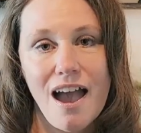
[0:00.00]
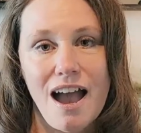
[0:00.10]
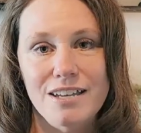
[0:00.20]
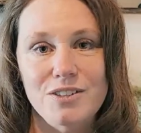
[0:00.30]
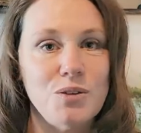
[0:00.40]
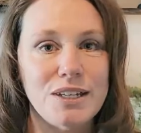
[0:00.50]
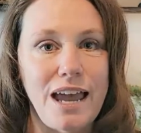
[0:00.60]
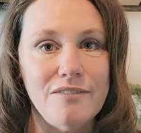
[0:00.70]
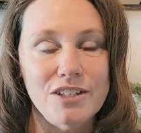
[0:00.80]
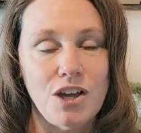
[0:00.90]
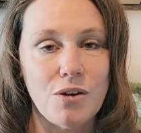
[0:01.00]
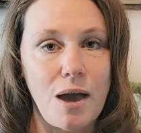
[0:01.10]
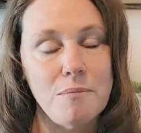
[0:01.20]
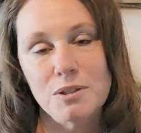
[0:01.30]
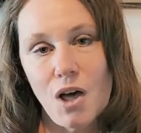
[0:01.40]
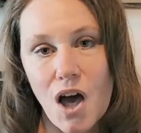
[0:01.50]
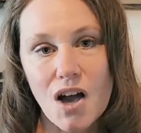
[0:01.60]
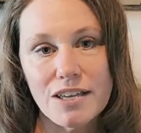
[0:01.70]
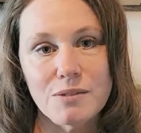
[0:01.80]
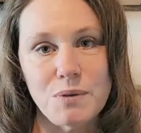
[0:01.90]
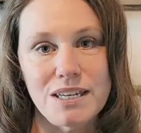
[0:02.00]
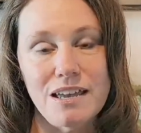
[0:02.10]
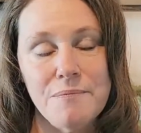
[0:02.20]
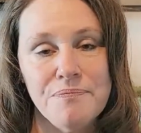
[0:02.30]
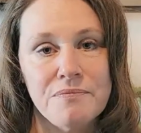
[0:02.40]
I enjoyed having y'all come along as we